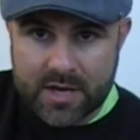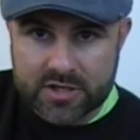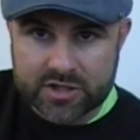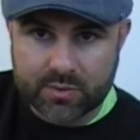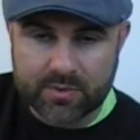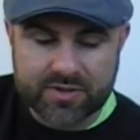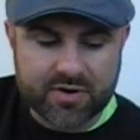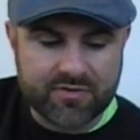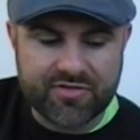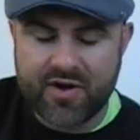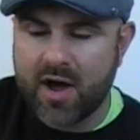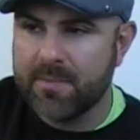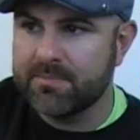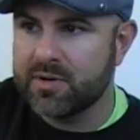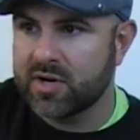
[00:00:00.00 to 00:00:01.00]
So with your
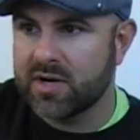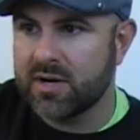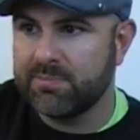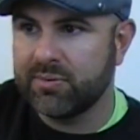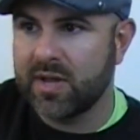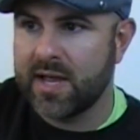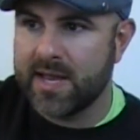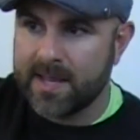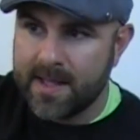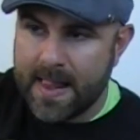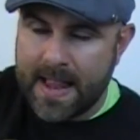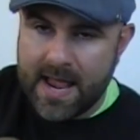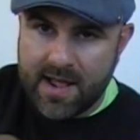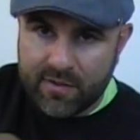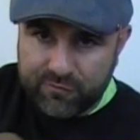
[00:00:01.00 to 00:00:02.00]
thumb, you're going to play
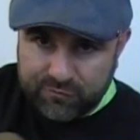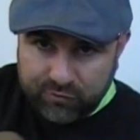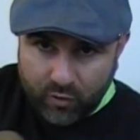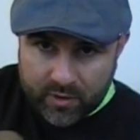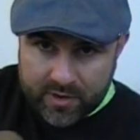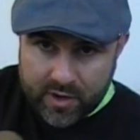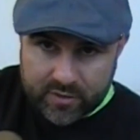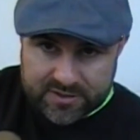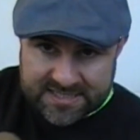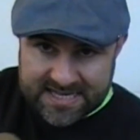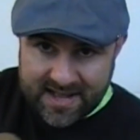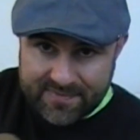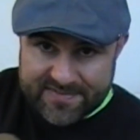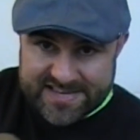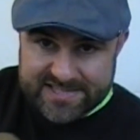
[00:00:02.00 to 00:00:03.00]
4
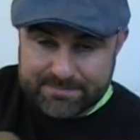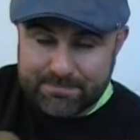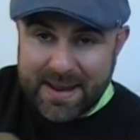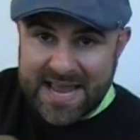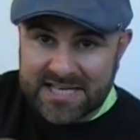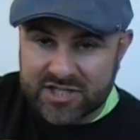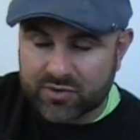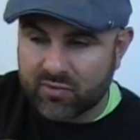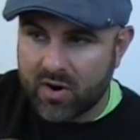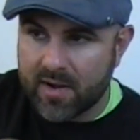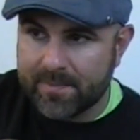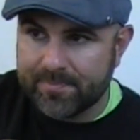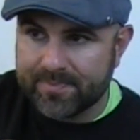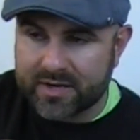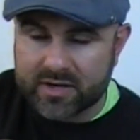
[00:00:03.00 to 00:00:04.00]
notes on this bass run.